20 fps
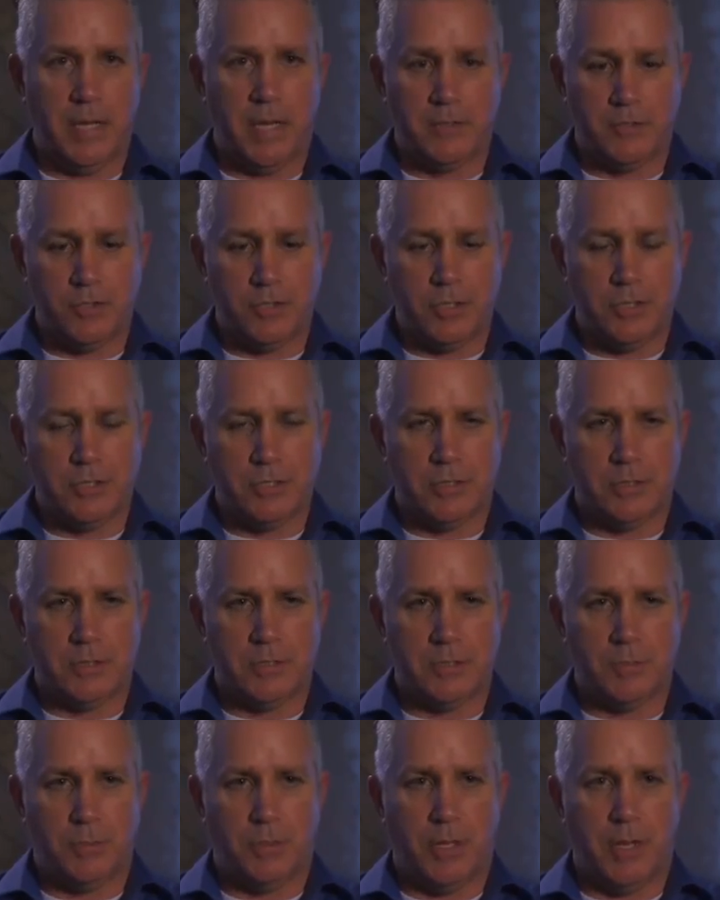not just the
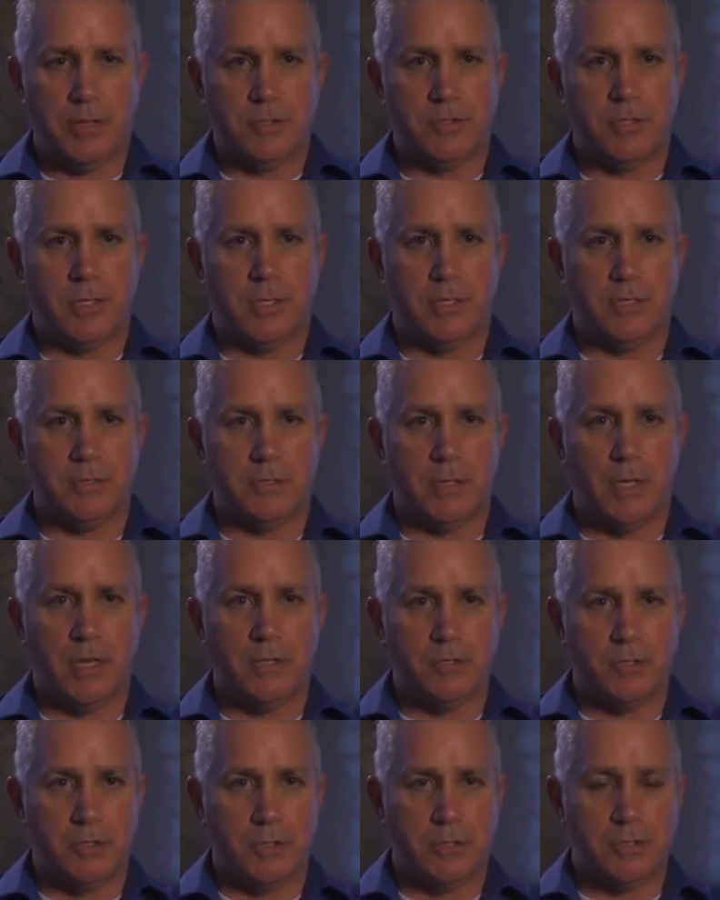supply chain, it's
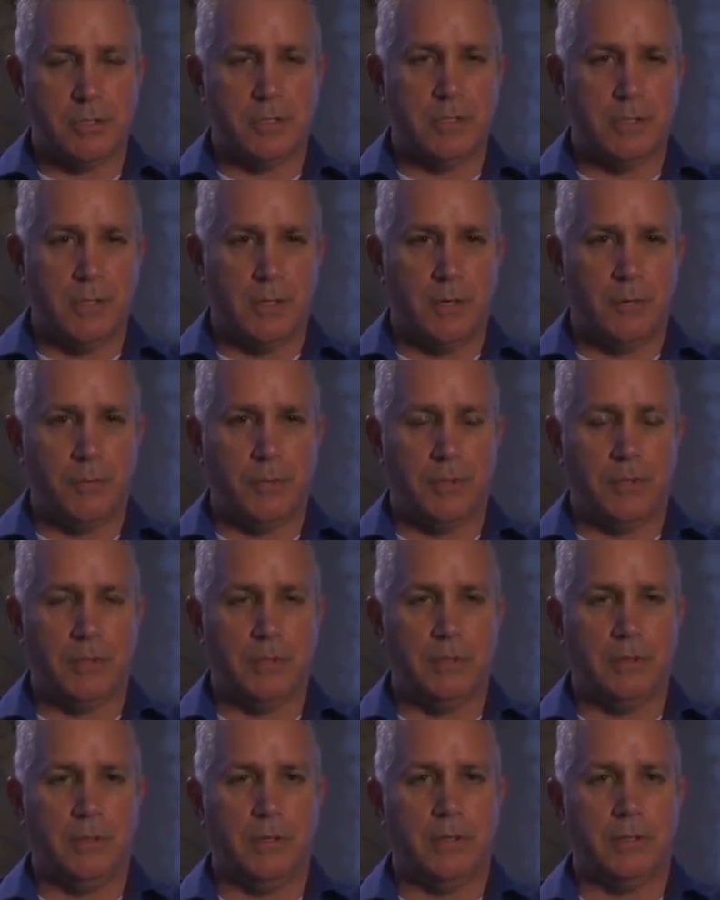not just the ERP,
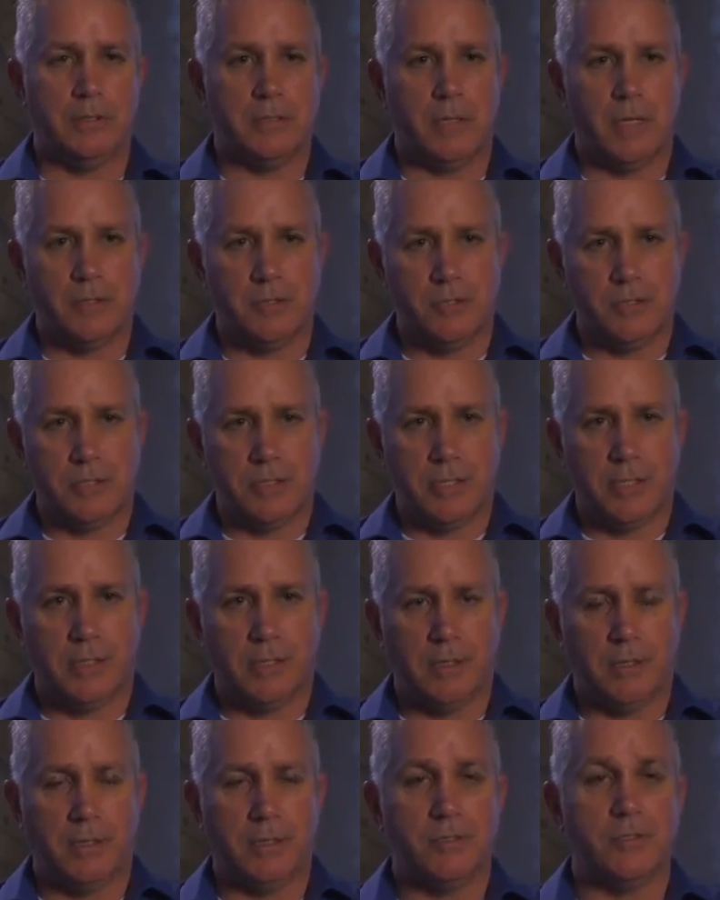and it's not just
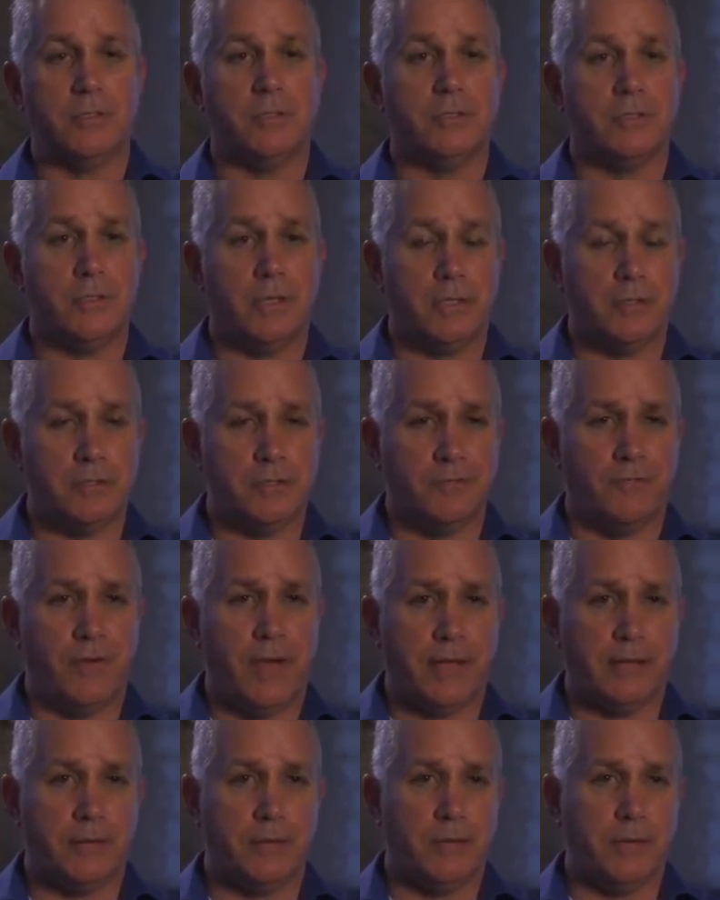data collection, it's not just
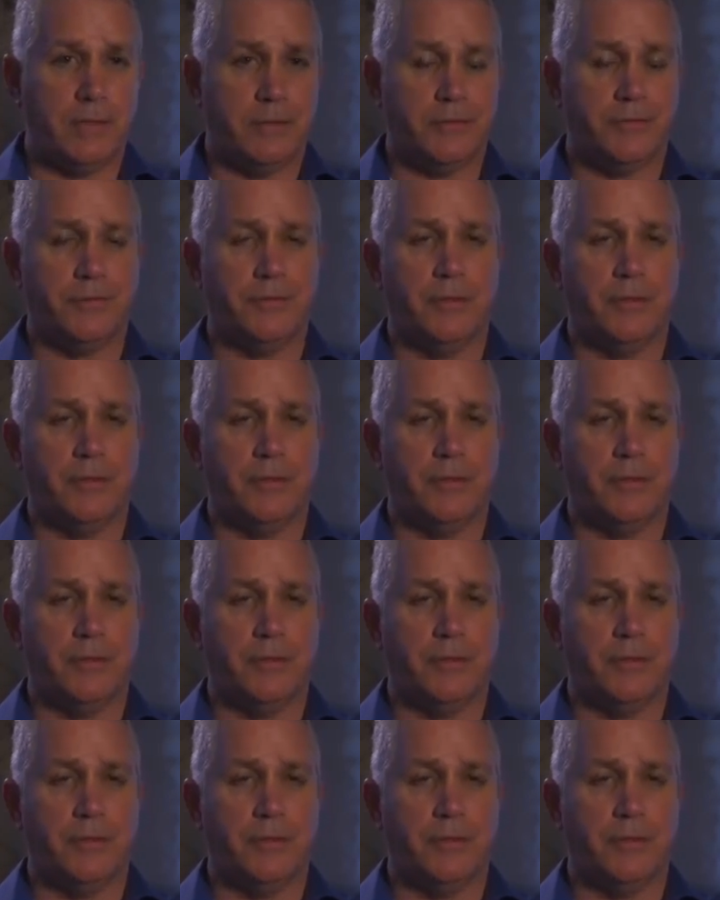factory.